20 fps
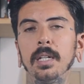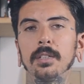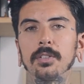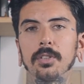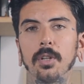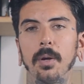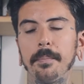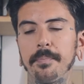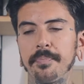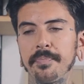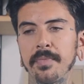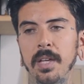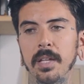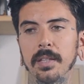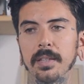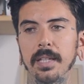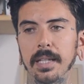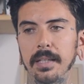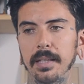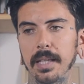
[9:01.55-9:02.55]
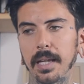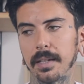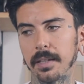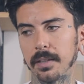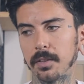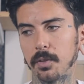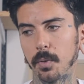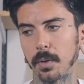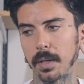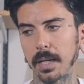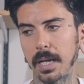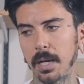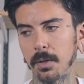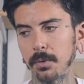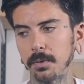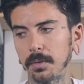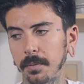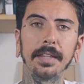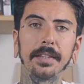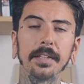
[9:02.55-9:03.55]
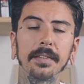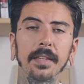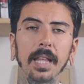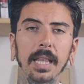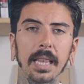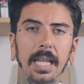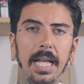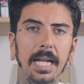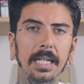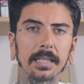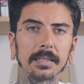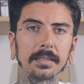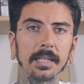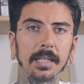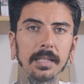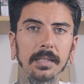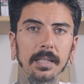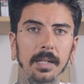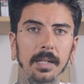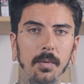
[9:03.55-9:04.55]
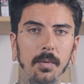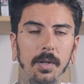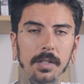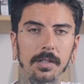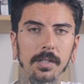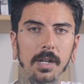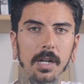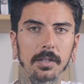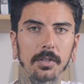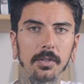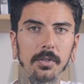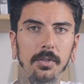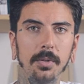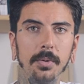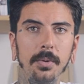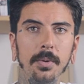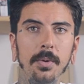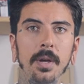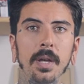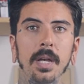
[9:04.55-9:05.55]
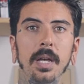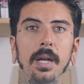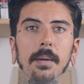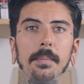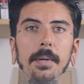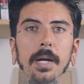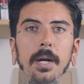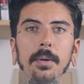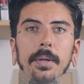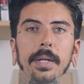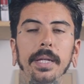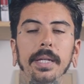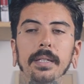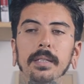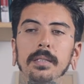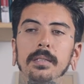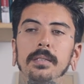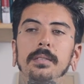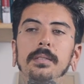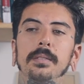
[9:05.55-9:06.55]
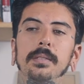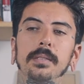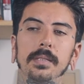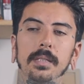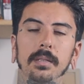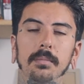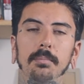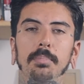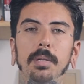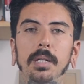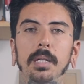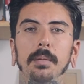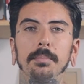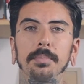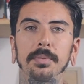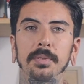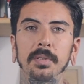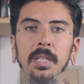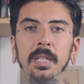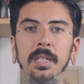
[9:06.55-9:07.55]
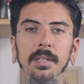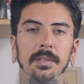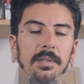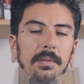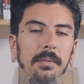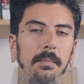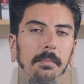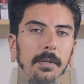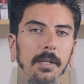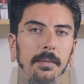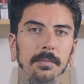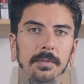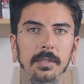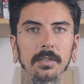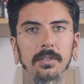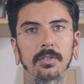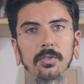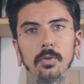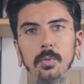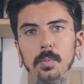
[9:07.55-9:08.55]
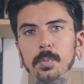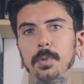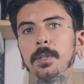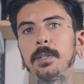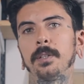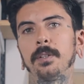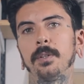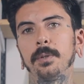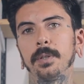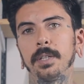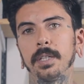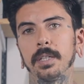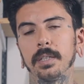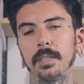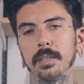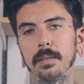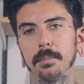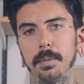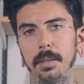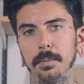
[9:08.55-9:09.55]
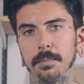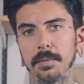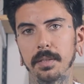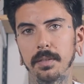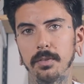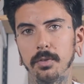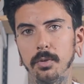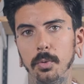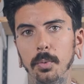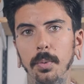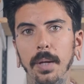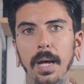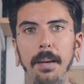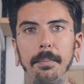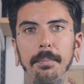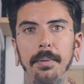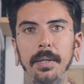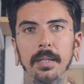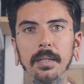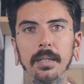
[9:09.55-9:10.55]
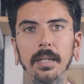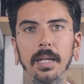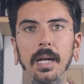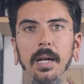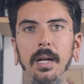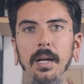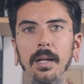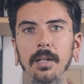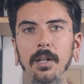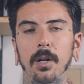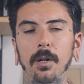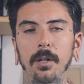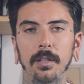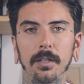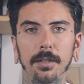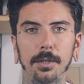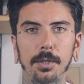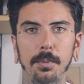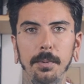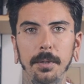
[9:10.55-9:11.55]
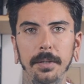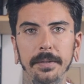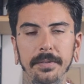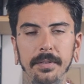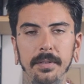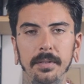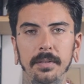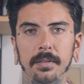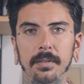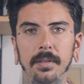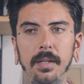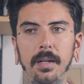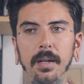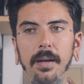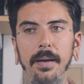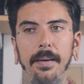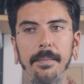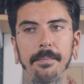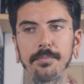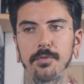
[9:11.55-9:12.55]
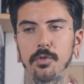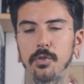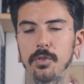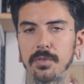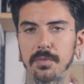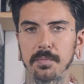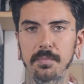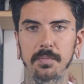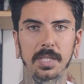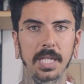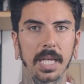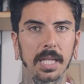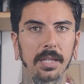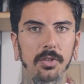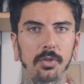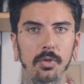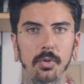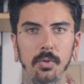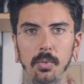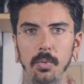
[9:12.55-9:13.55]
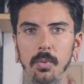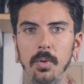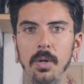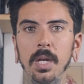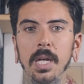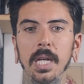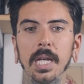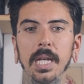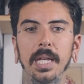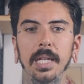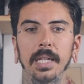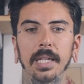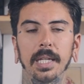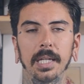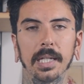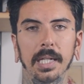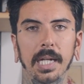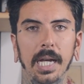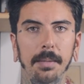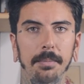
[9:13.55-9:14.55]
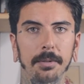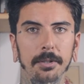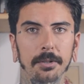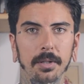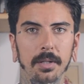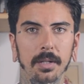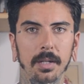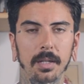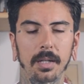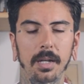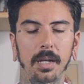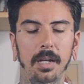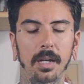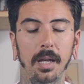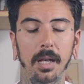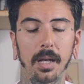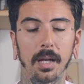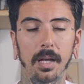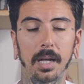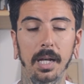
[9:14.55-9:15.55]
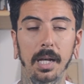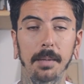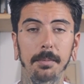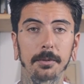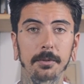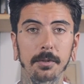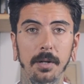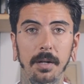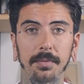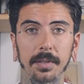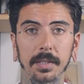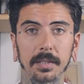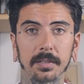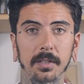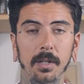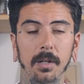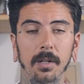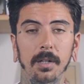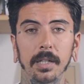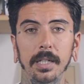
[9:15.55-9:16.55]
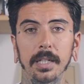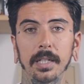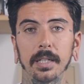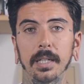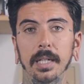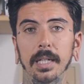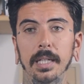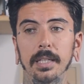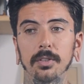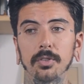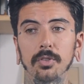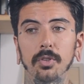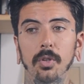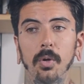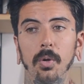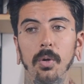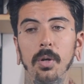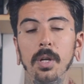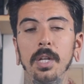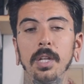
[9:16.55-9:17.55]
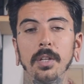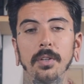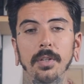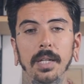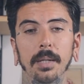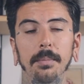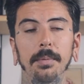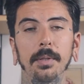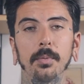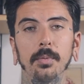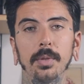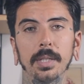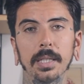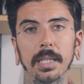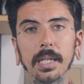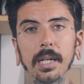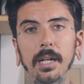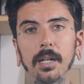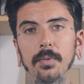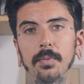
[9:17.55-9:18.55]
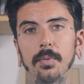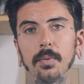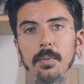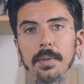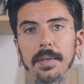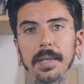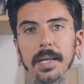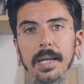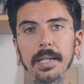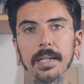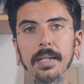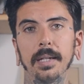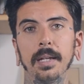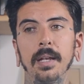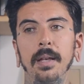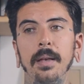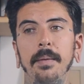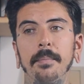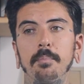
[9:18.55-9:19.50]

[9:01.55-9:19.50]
So take that into account. And then the last thing want to talk to you about is the bumps. The bumps are super annoying, and the bumps do happen. Cartilage piercings just tend to get hypertrophic scarring, and so you gotta be really careful with that.